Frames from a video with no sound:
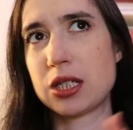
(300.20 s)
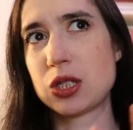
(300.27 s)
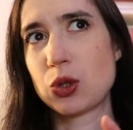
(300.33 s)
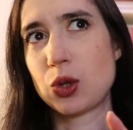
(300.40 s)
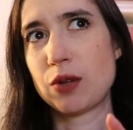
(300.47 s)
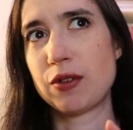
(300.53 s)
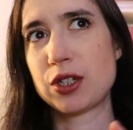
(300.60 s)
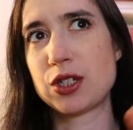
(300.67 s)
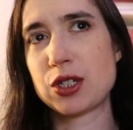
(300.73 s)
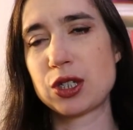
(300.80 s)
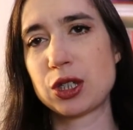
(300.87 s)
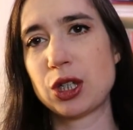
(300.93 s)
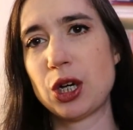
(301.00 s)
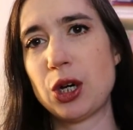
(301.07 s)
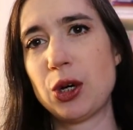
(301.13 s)
It's sort of a
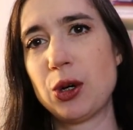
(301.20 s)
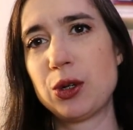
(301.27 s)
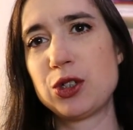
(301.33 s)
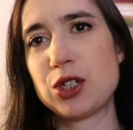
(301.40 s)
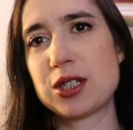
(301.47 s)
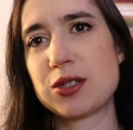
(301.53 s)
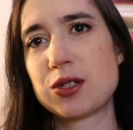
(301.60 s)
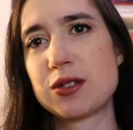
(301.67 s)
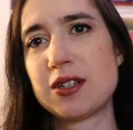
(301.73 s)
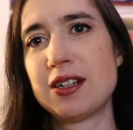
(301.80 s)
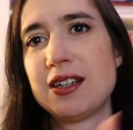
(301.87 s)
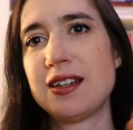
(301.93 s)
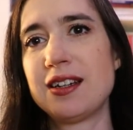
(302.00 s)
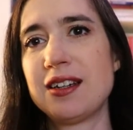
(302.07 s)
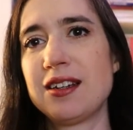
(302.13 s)
slow, just
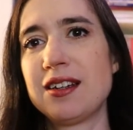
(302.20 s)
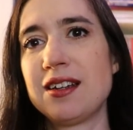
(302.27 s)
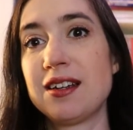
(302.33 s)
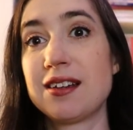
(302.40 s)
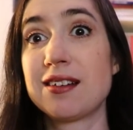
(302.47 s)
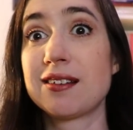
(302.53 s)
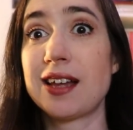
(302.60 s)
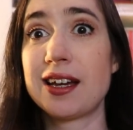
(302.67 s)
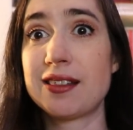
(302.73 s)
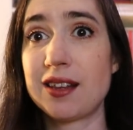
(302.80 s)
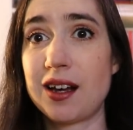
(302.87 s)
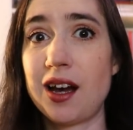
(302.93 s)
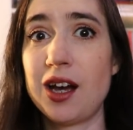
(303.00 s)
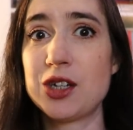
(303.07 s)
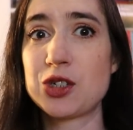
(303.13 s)
like
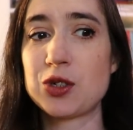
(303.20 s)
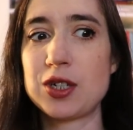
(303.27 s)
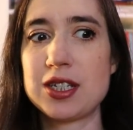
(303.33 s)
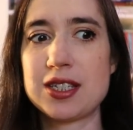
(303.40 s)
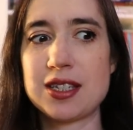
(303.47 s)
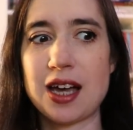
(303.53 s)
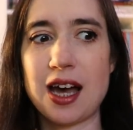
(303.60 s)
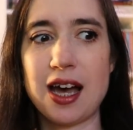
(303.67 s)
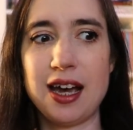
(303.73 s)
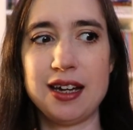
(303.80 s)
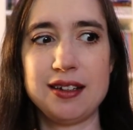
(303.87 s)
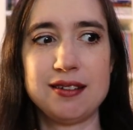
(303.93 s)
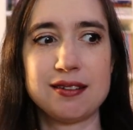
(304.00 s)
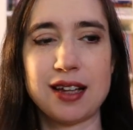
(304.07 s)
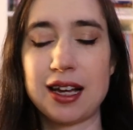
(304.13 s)
the
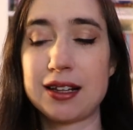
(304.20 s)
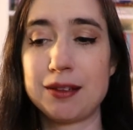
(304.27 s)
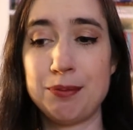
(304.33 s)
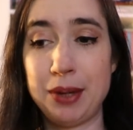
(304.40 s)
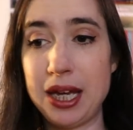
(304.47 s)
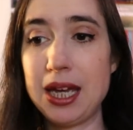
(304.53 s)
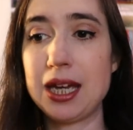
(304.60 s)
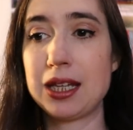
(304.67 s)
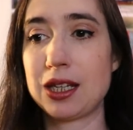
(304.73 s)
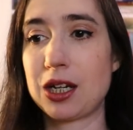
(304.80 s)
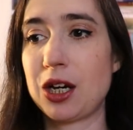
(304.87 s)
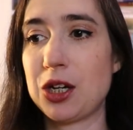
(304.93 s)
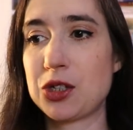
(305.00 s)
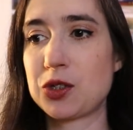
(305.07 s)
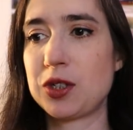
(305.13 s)
countryside, like being in the
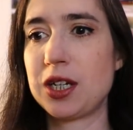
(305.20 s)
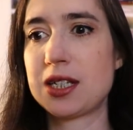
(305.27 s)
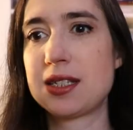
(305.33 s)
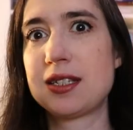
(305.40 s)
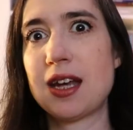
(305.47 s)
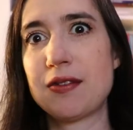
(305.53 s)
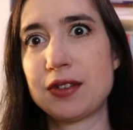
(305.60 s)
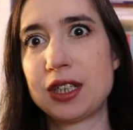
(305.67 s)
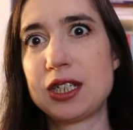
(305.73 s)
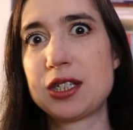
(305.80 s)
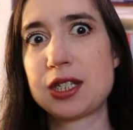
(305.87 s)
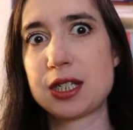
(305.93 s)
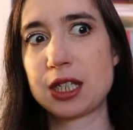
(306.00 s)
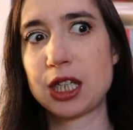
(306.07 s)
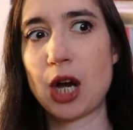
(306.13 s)
country. It's definitely
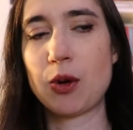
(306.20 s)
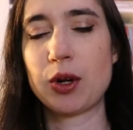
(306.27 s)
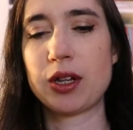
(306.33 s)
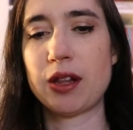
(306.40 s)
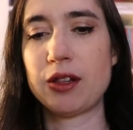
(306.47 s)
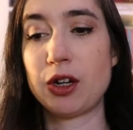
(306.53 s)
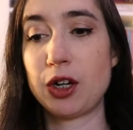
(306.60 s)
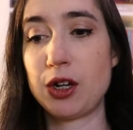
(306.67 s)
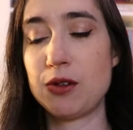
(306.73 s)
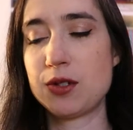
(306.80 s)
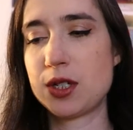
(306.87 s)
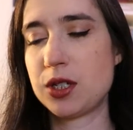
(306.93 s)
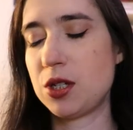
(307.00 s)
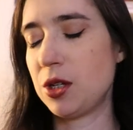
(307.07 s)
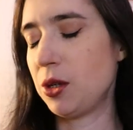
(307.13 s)
slower than they're
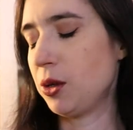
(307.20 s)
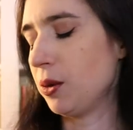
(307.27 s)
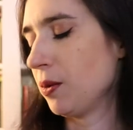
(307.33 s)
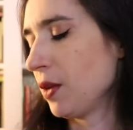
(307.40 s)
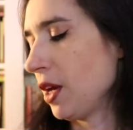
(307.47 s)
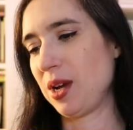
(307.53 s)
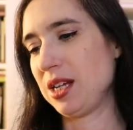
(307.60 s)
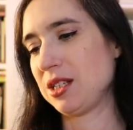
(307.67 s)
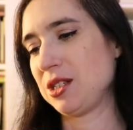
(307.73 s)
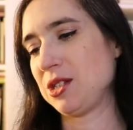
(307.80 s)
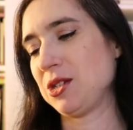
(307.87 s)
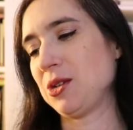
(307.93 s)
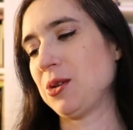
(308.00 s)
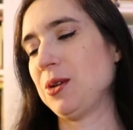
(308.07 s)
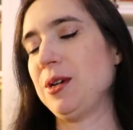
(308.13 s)
used to. Great
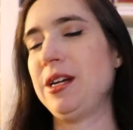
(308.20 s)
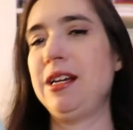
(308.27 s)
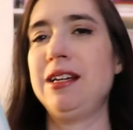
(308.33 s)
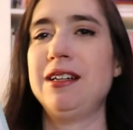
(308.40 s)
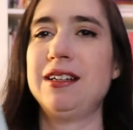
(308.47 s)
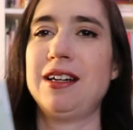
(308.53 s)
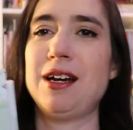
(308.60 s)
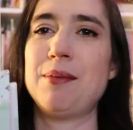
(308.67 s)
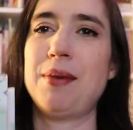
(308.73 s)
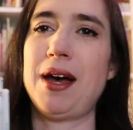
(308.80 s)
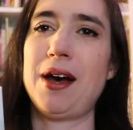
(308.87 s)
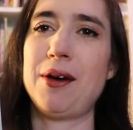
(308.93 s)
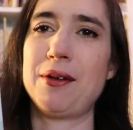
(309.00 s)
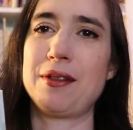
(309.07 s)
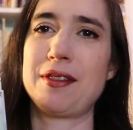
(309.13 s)
story
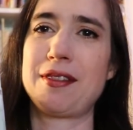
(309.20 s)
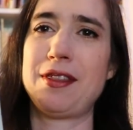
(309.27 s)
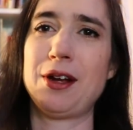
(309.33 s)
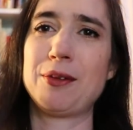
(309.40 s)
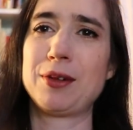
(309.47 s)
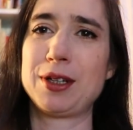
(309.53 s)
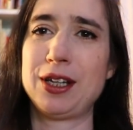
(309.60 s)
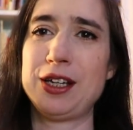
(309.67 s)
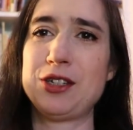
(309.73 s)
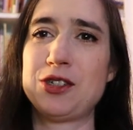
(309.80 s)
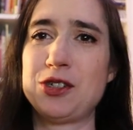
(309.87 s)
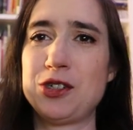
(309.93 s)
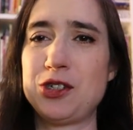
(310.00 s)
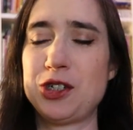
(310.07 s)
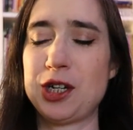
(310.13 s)
about their
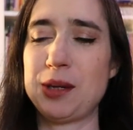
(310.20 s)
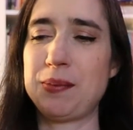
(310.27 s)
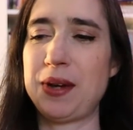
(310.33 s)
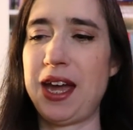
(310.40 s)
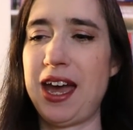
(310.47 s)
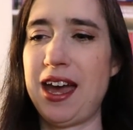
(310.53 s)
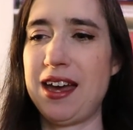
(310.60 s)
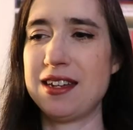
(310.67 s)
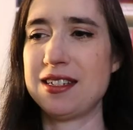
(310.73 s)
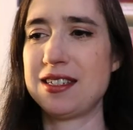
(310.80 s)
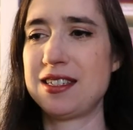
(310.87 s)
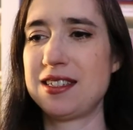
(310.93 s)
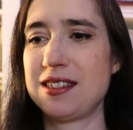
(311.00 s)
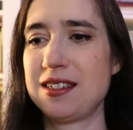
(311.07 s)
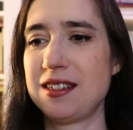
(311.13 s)
relationship
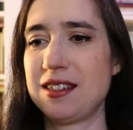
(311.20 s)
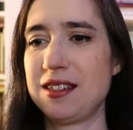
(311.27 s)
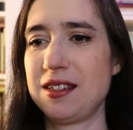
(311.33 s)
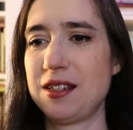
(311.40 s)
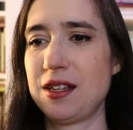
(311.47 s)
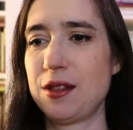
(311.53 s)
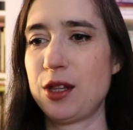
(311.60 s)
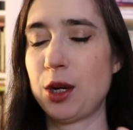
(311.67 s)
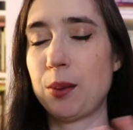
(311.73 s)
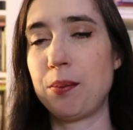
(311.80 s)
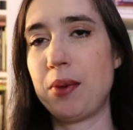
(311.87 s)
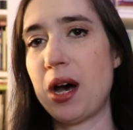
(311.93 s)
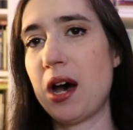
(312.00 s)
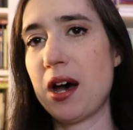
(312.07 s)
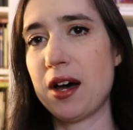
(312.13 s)
and their
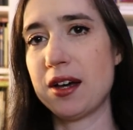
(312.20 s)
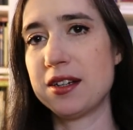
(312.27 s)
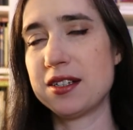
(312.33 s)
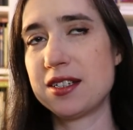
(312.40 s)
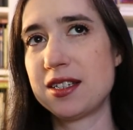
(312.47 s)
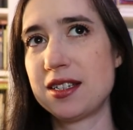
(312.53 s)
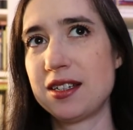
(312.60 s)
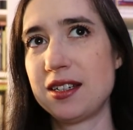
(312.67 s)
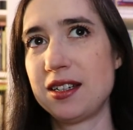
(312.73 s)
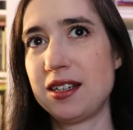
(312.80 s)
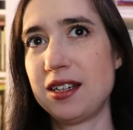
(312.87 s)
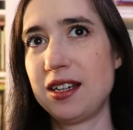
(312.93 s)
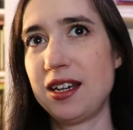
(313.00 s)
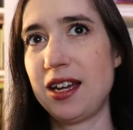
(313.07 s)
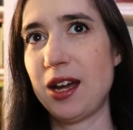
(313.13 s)
bond
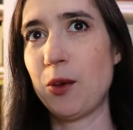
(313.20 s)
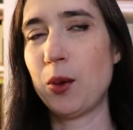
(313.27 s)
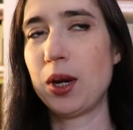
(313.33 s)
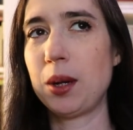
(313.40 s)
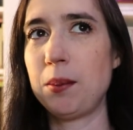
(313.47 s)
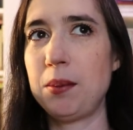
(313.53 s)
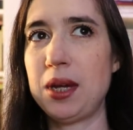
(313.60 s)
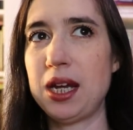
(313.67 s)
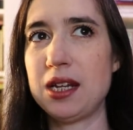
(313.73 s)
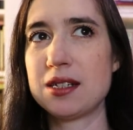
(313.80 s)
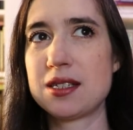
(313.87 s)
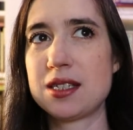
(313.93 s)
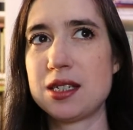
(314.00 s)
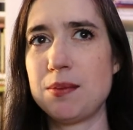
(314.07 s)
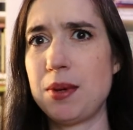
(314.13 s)
and what it
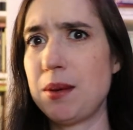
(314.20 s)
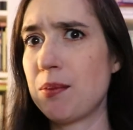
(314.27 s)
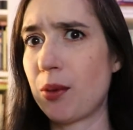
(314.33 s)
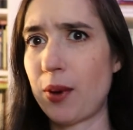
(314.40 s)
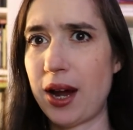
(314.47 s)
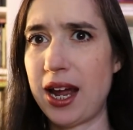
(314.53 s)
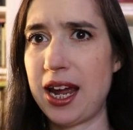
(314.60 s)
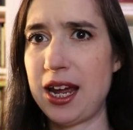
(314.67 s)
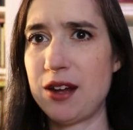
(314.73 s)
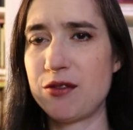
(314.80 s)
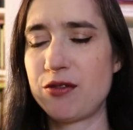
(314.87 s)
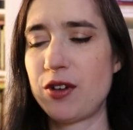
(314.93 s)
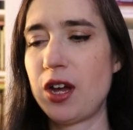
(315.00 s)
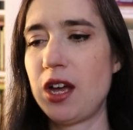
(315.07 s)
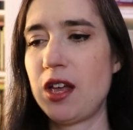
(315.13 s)
means to be brave.